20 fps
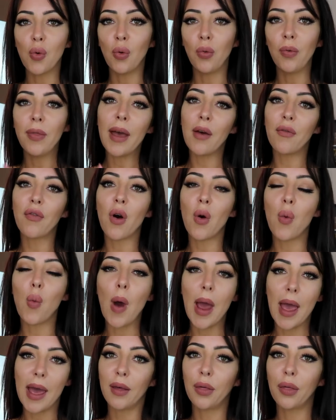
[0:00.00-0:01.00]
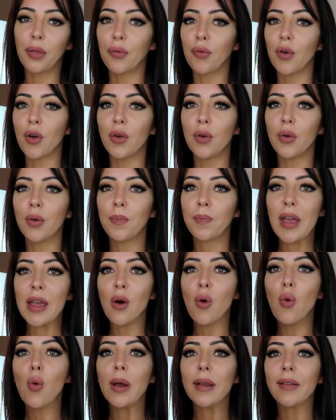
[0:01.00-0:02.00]
will never wear through.
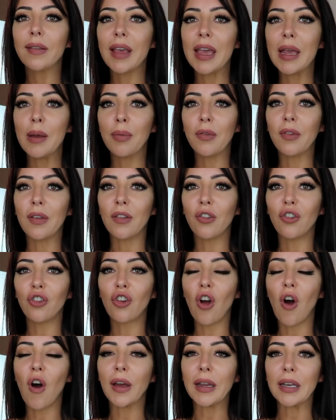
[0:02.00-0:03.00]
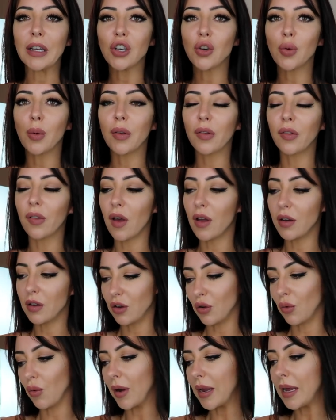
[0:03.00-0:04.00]
It always keeps its shine to a
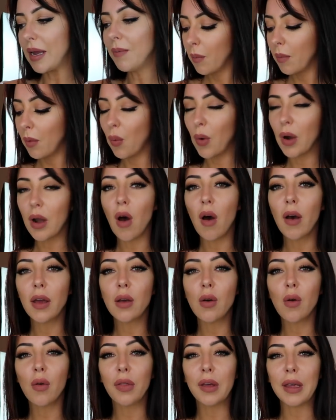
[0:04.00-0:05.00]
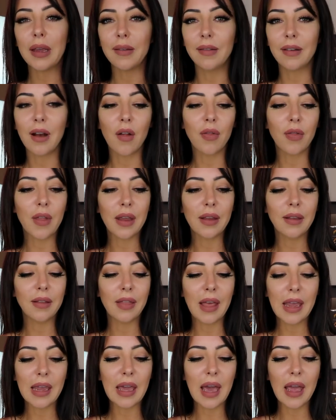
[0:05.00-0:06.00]
certain degree. But when I got these done,
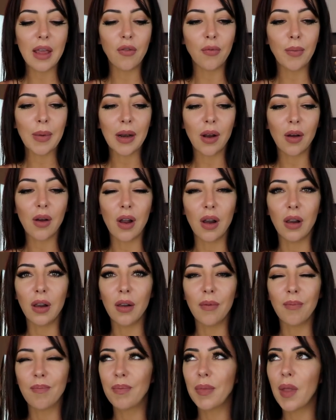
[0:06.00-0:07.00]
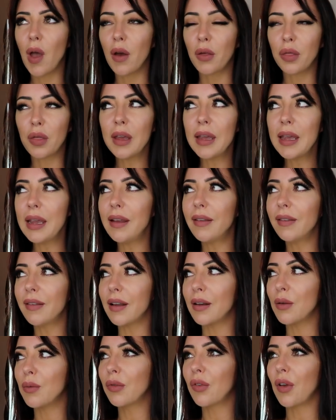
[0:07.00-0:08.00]
they gave me like a, I think he
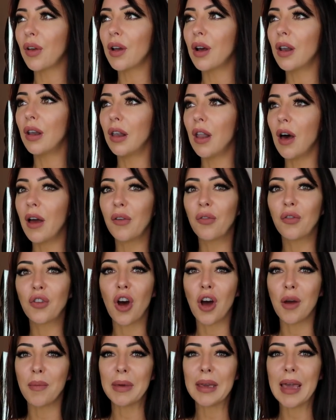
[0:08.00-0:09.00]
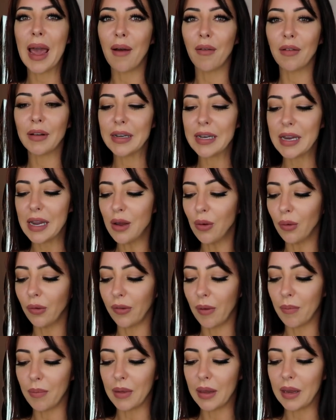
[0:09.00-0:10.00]
said it was like a lifetime guarantee or
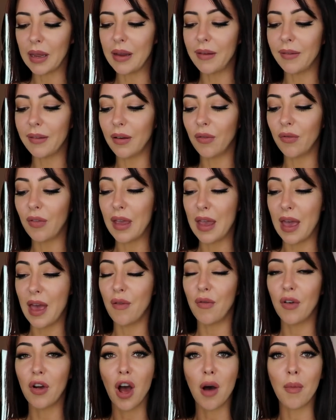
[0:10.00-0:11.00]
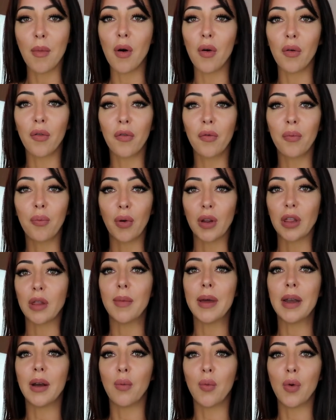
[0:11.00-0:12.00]
something. He said if they ever come off, bring
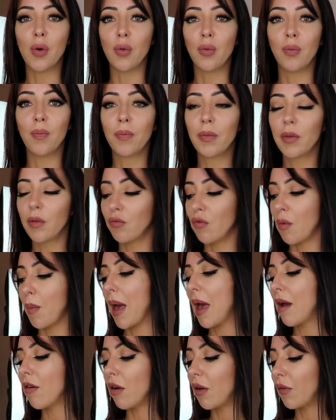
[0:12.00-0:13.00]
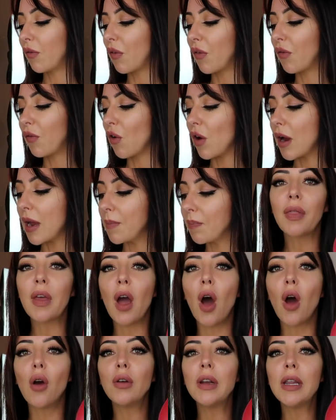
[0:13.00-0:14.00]
them in and we'll repair it for free.
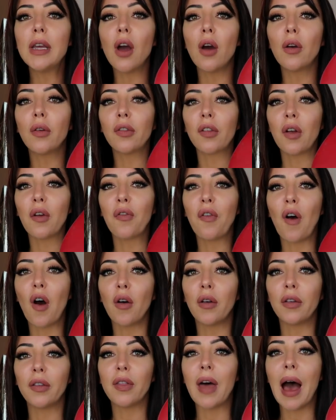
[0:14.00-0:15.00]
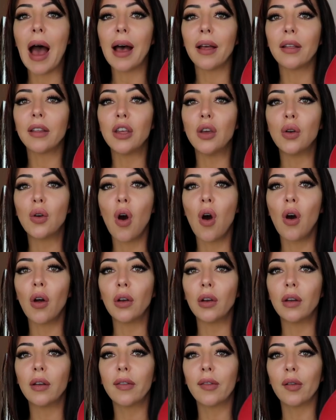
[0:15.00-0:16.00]
They only go so far as that. You
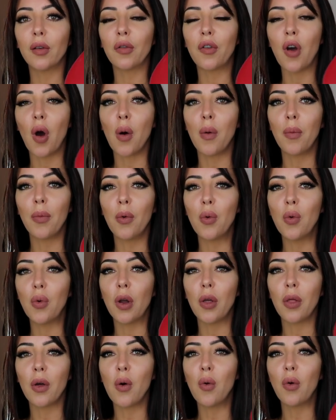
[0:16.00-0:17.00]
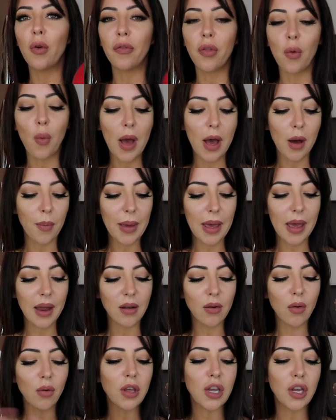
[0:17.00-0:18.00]
can't sort of go all of the way up
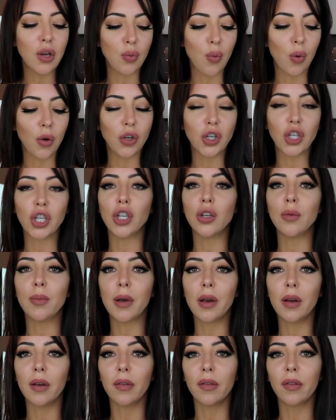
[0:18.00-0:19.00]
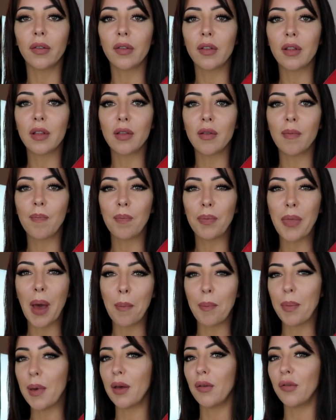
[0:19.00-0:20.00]
here. Not that you'd want to, because
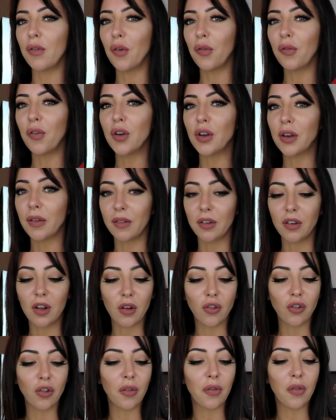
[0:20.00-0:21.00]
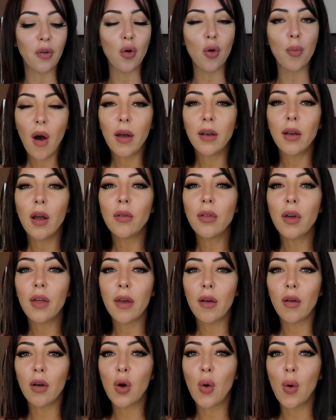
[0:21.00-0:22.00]
that bit of your foot doesn't touch the floor. I know that
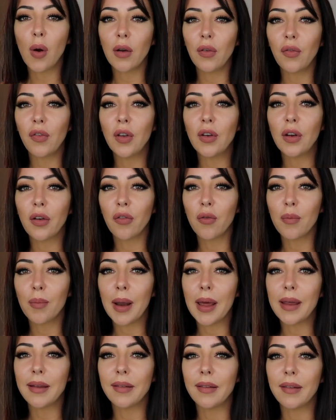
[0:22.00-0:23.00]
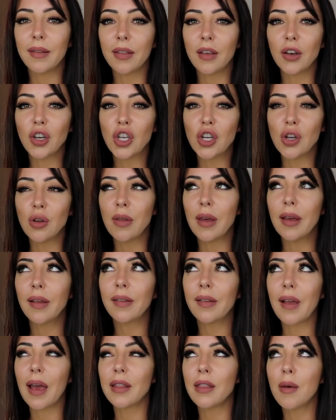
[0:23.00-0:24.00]
there are quite a few different places that do
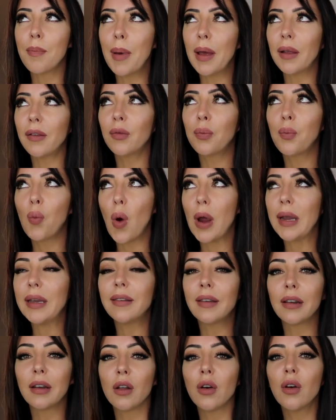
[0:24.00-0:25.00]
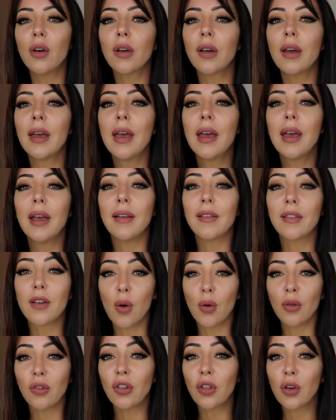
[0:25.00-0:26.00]
this, and the best way to look is
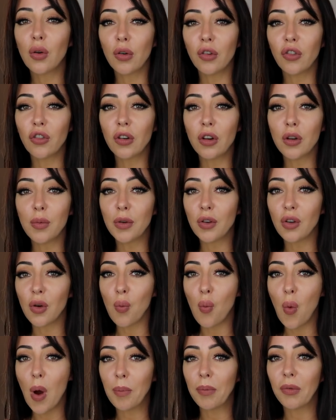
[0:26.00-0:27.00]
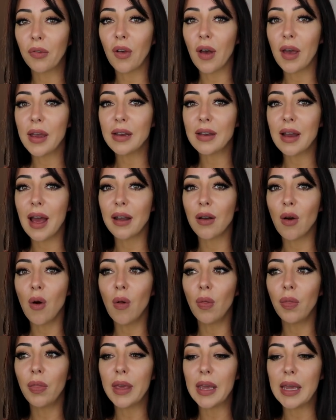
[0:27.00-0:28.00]
go onto the Christian Louboutin website, and
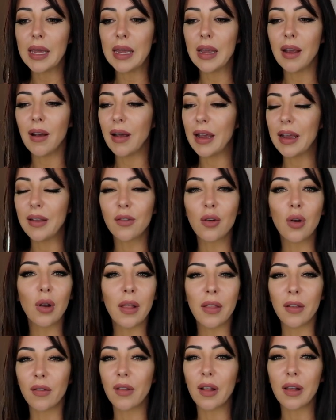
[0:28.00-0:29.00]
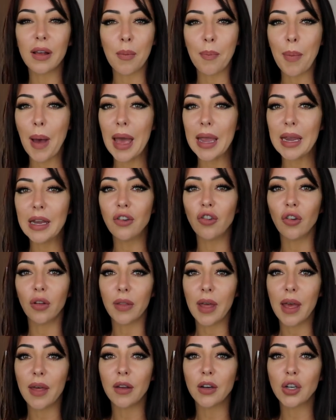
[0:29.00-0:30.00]
on the, he's got, there's like a page
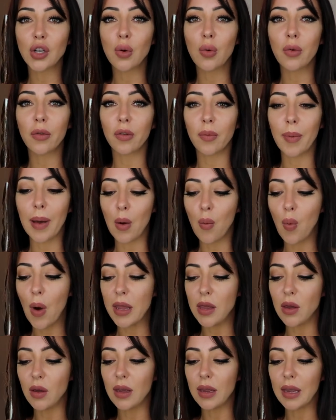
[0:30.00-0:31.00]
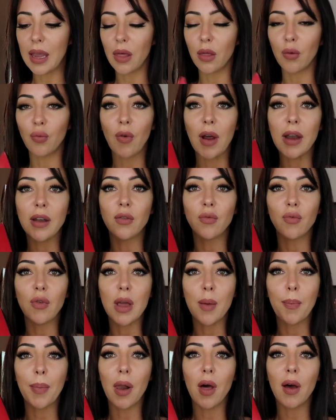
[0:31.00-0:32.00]
on there that talks about where you can get the red
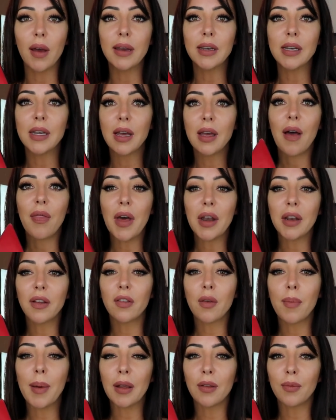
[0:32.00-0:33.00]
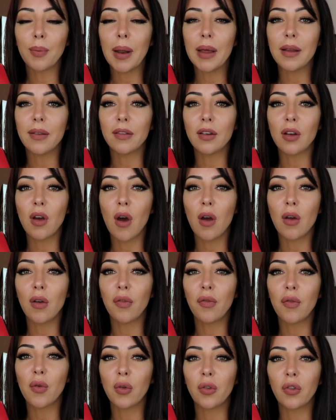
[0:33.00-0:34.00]
reapplied, and that is the best place to go
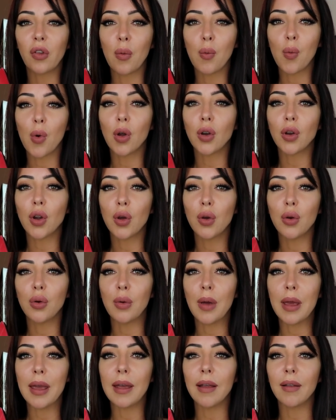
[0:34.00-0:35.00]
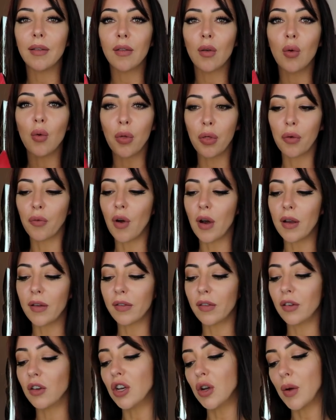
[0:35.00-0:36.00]
for someone who is
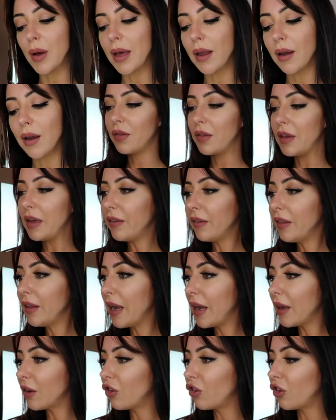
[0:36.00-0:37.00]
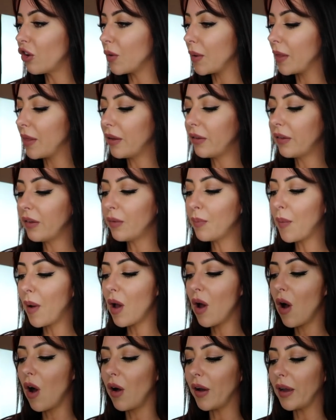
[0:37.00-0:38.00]
authorized to do it. These are the next shoe, and this is
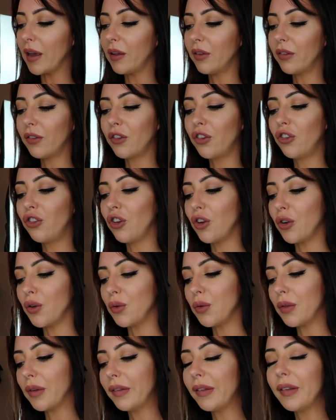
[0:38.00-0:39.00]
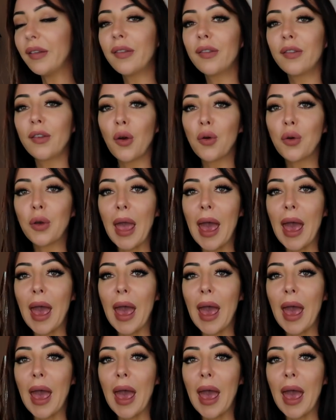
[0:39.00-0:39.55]
my highest shoe. This is So